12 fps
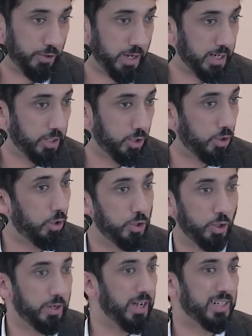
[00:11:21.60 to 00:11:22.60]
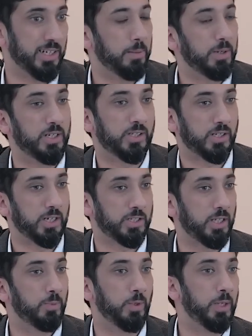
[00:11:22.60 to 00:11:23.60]
not going to go, you're not going to be
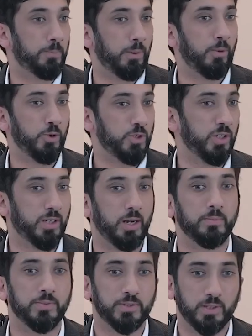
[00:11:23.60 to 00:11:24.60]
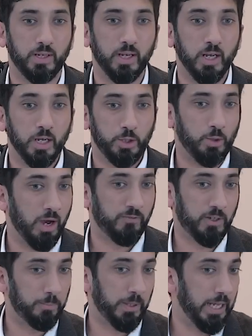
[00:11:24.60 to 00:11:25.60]
discussed when the promotion comes. You
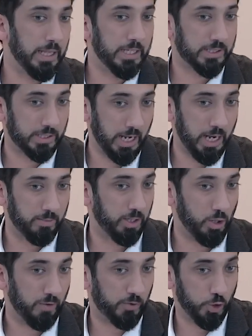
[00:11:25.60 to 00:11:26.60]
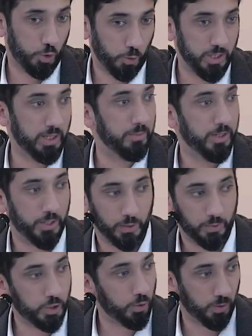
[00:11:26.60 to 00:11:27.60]
have to play this game, and you have to join them in
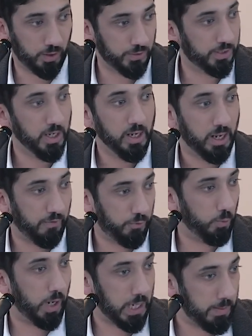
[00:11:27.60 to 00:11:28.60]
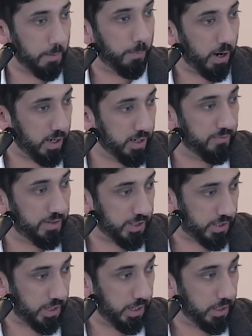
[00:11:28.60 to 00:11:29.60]
their rituals if you want to be part of
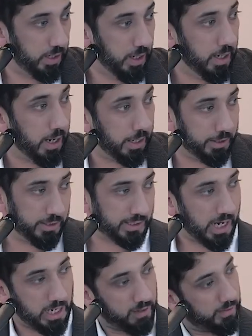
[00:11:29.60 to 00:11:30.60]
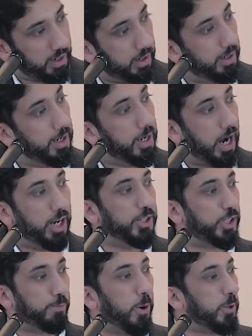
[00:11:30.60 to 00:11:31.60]
this thing. And there's kind of a
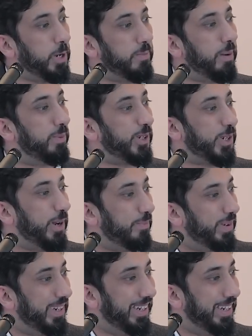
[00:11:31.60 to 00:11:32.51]
unspoken membership.